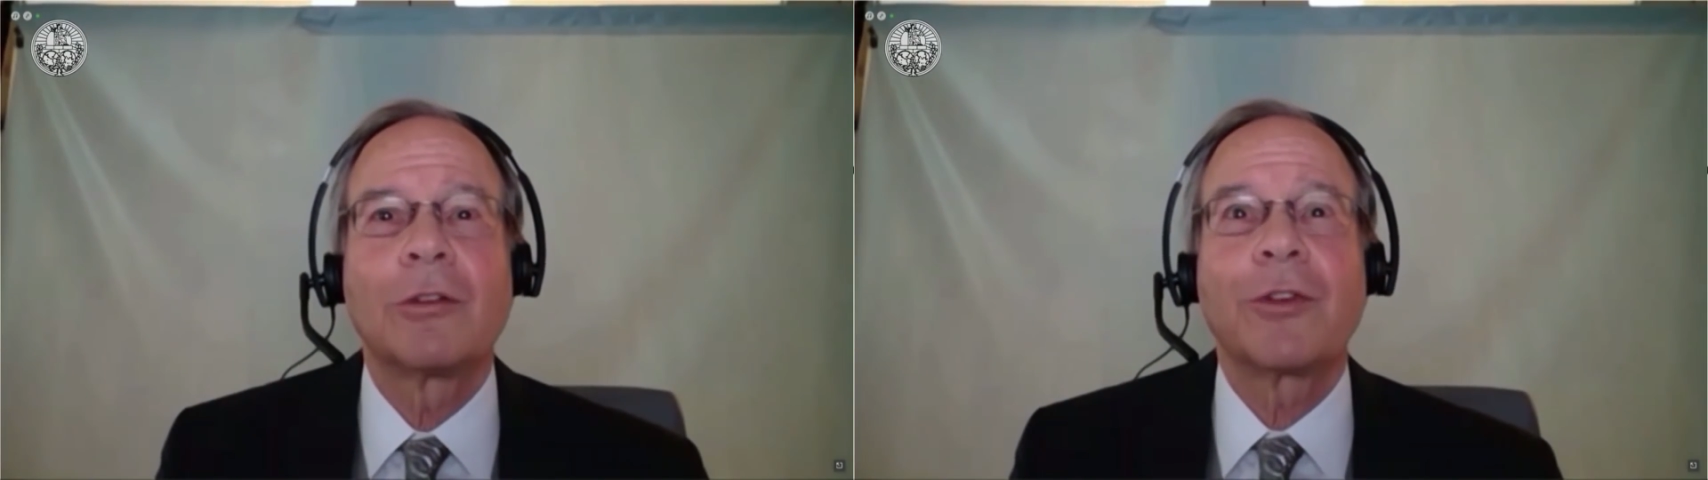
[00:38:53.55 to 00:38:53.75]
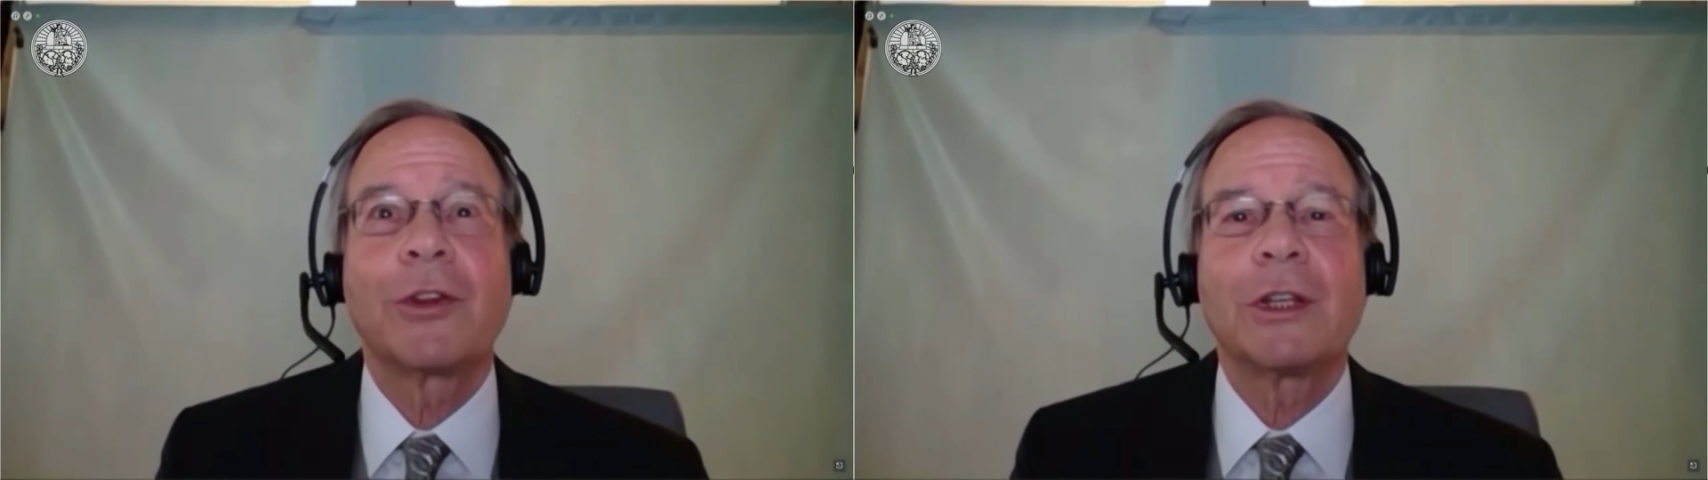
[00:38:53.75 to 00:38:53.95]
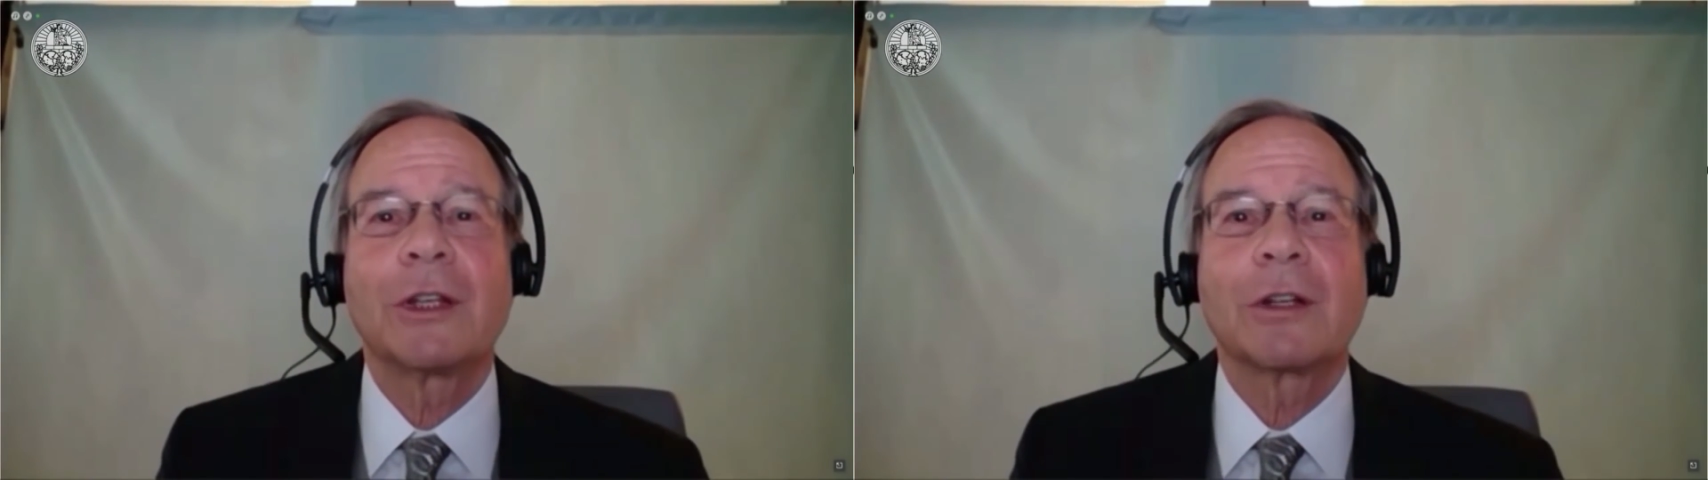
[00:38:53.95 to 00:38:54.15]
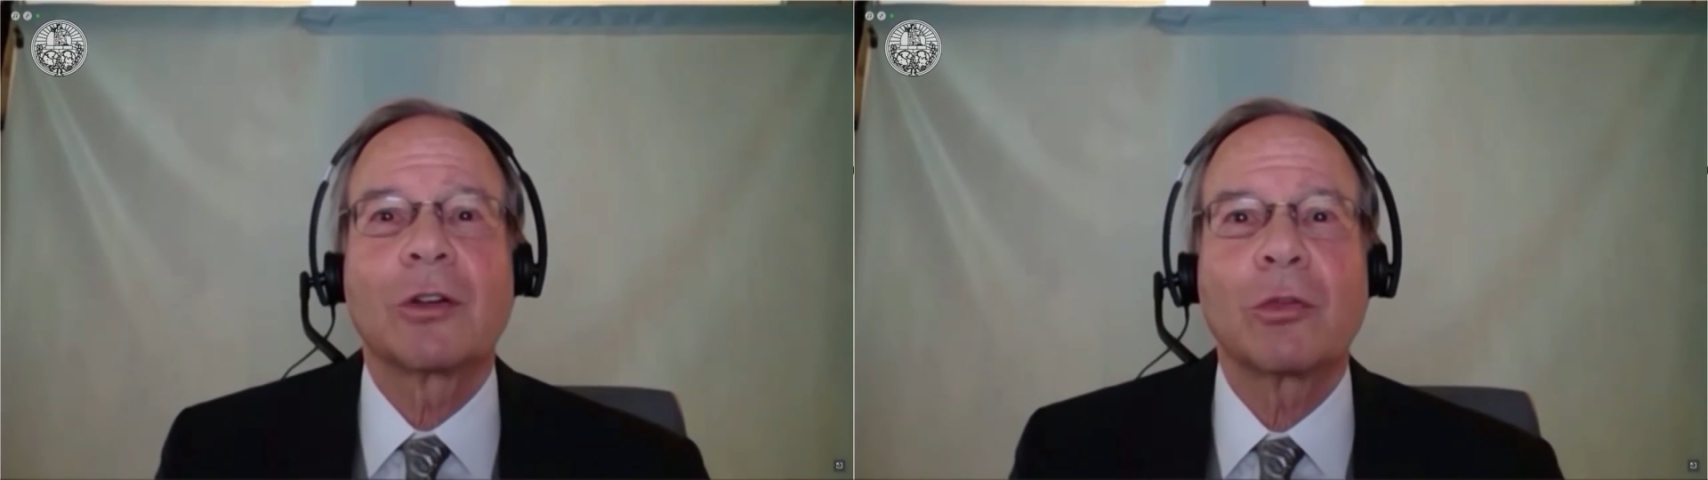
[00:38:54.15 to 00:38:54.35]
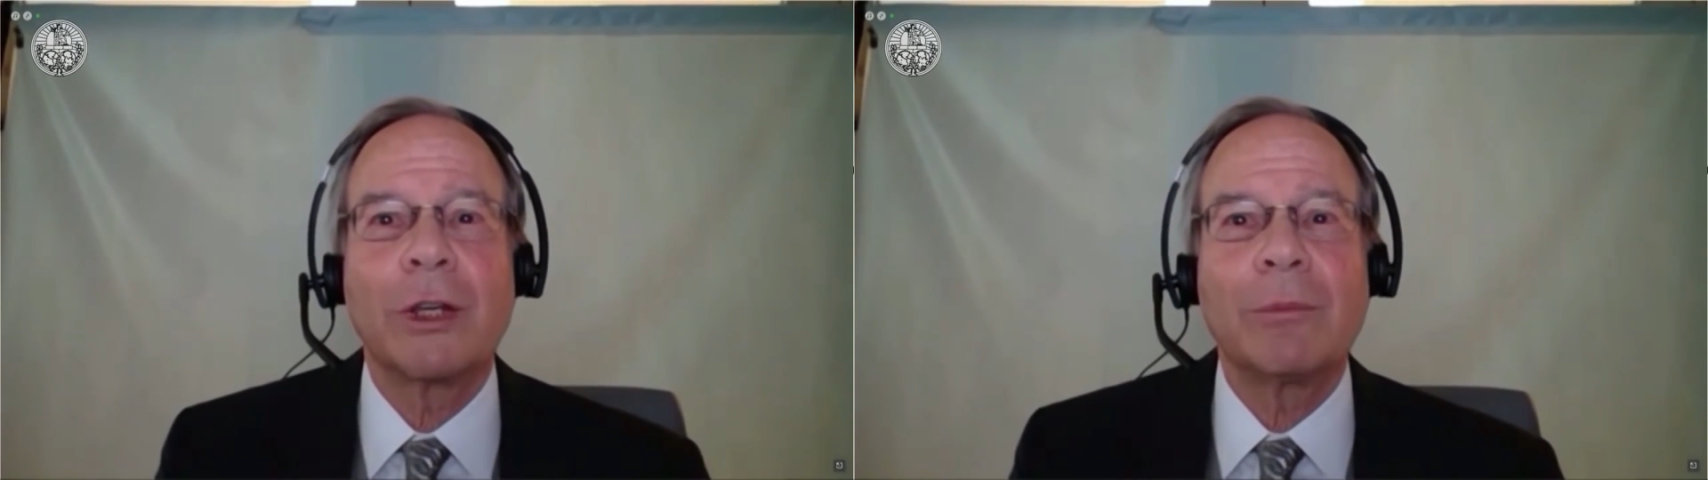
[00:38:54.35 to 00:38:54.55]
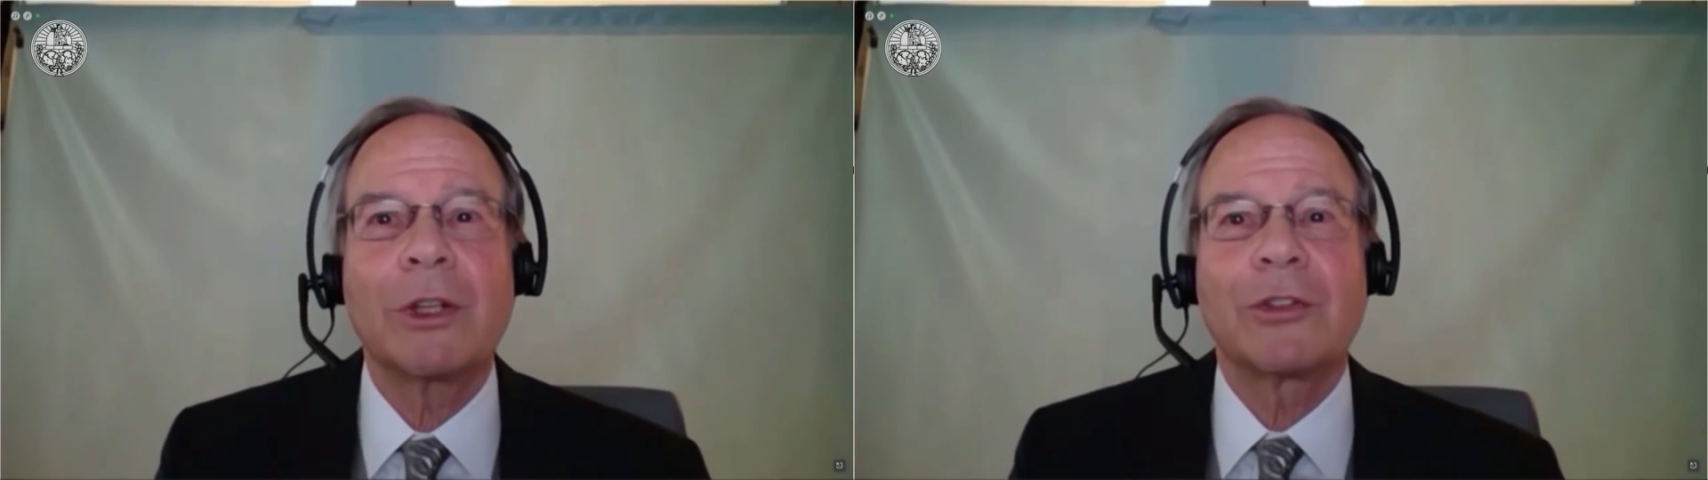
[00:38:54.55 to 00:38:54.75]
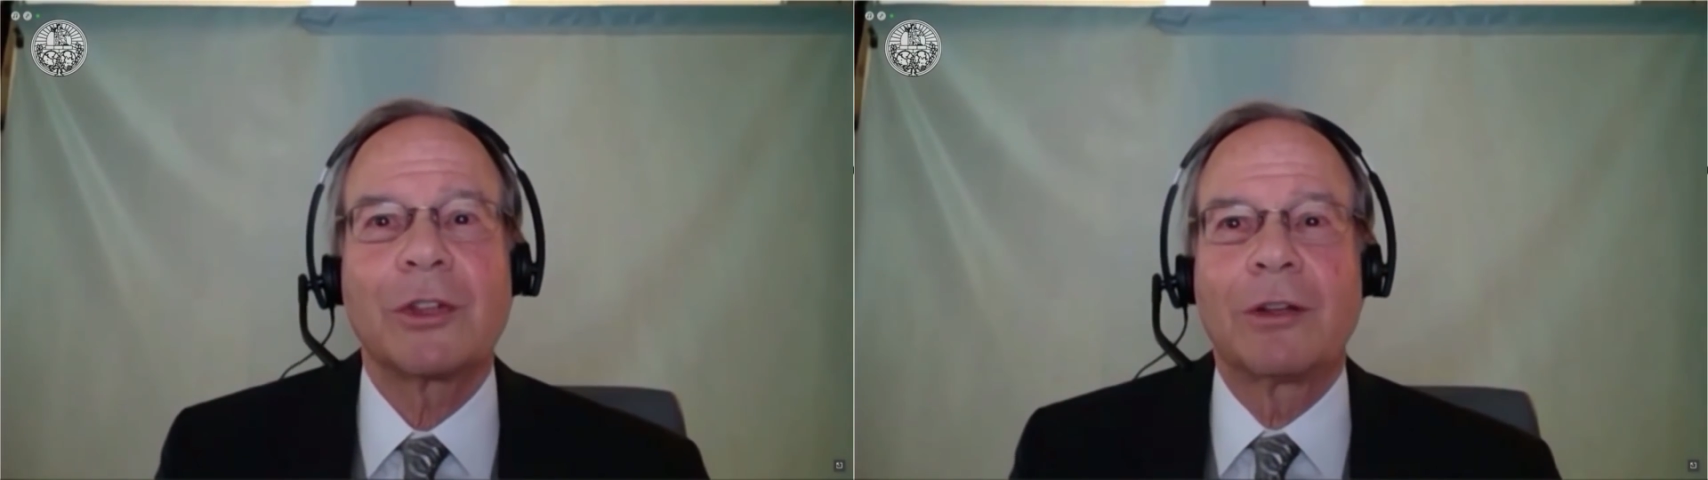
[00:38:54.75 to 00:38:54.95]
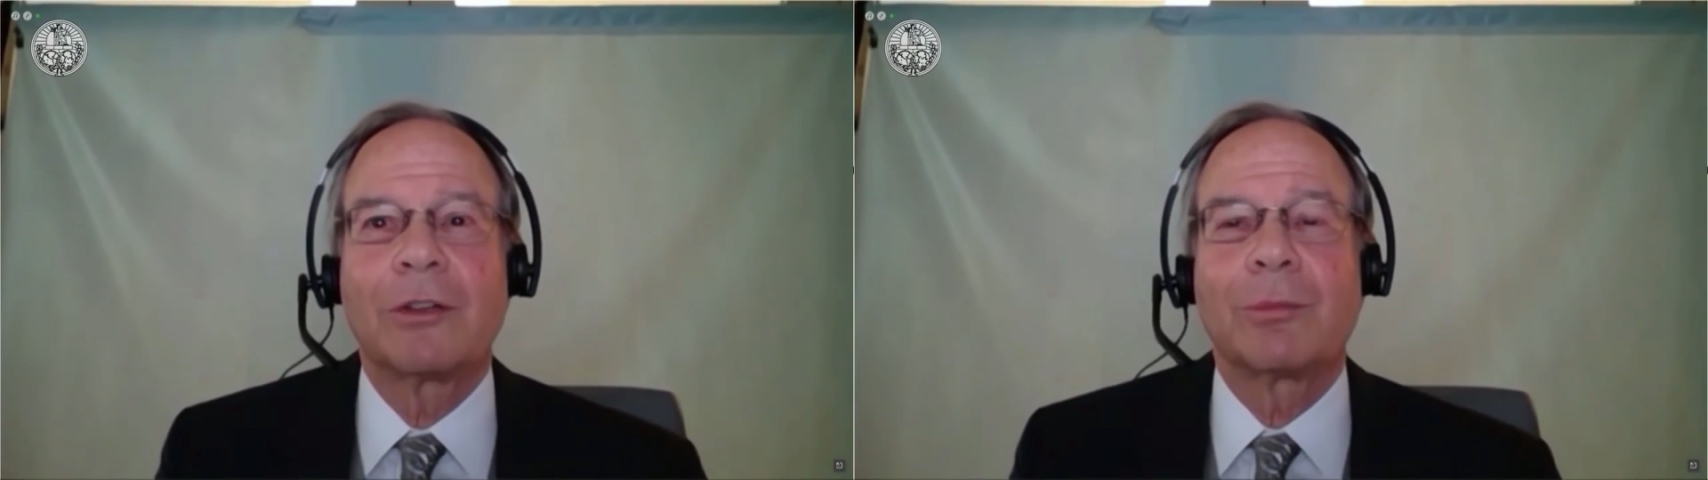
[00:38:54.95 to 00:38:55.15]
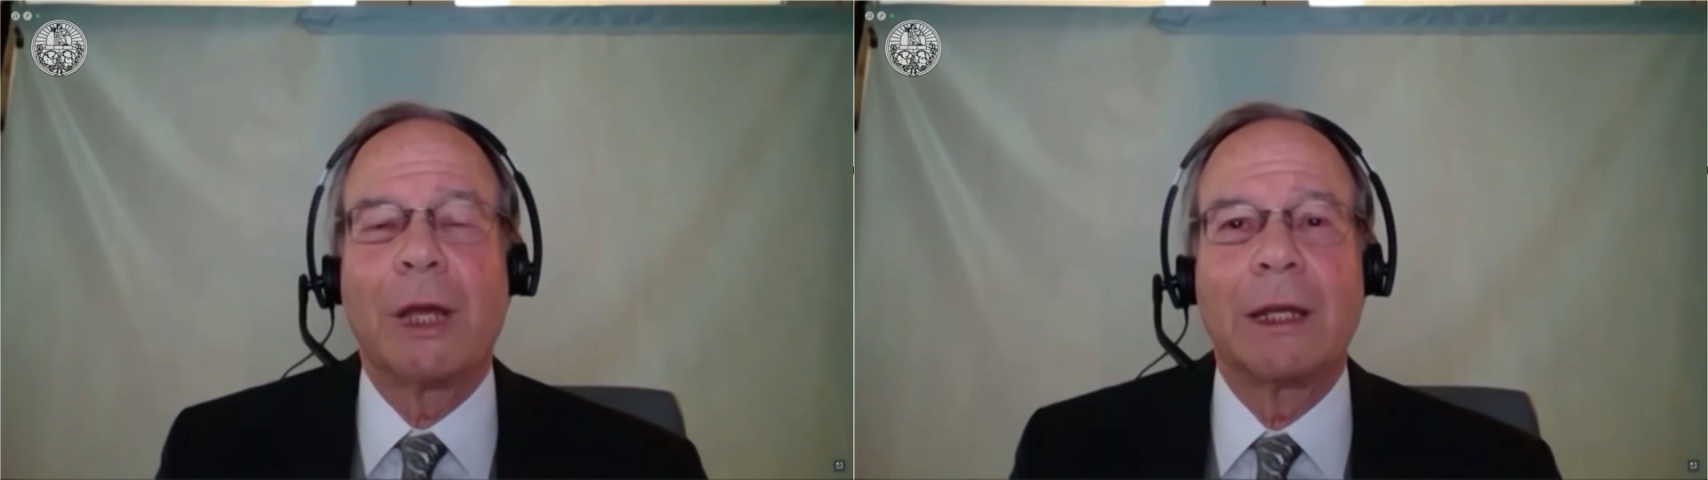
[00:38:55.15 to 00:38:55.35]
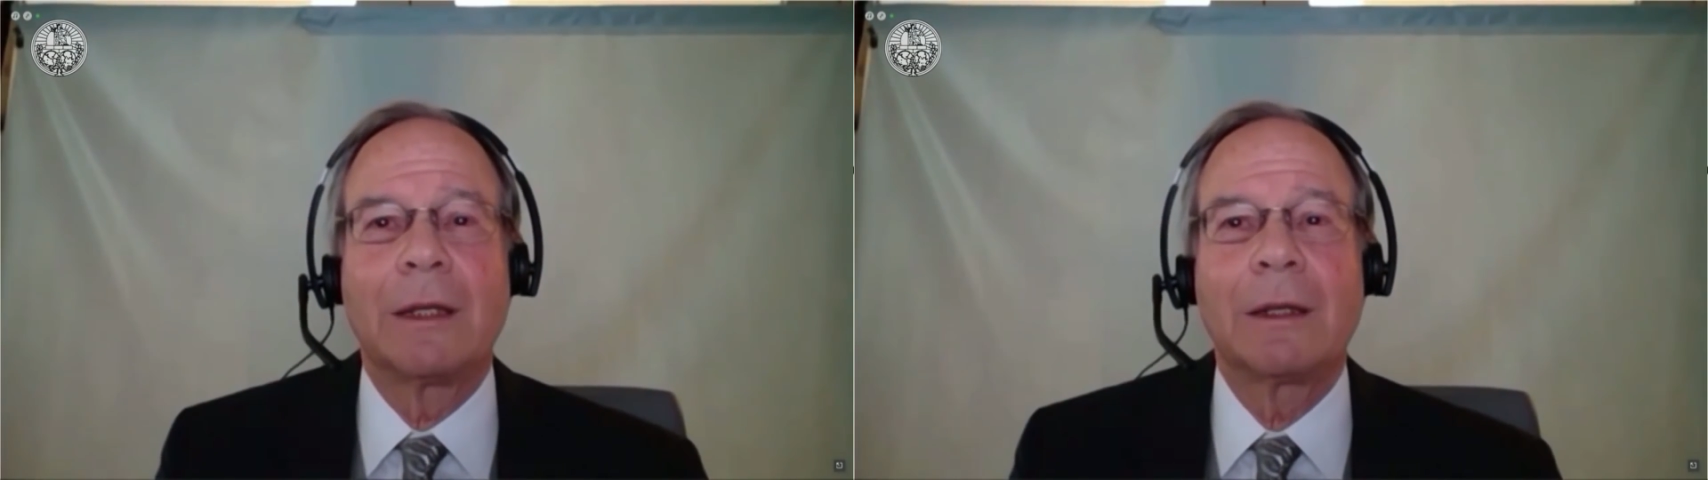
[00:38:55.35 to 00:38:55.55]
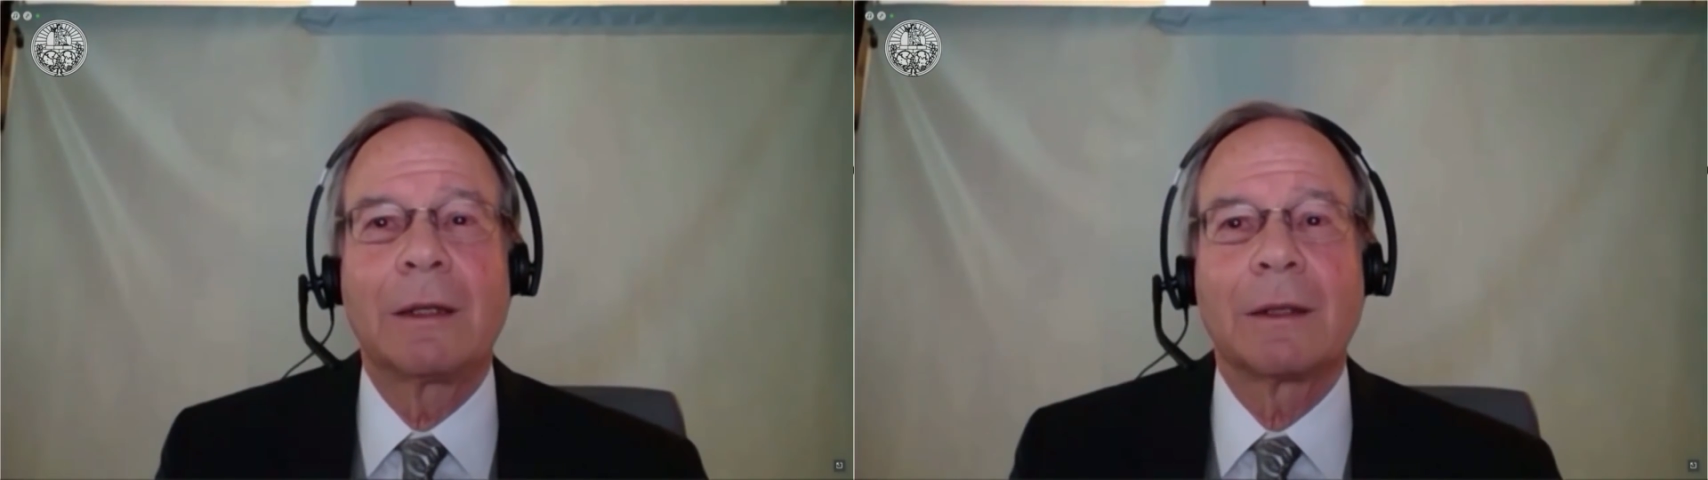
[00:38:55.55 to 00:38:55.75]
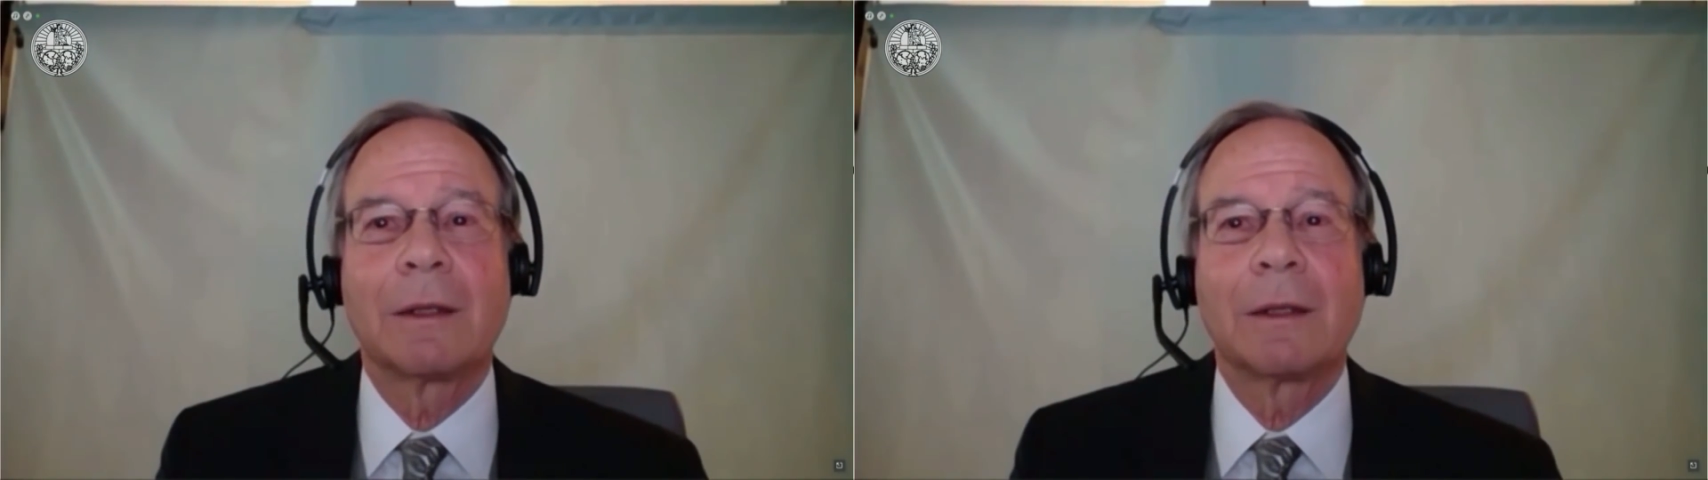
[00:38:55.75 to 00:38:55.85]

for the agreements it has made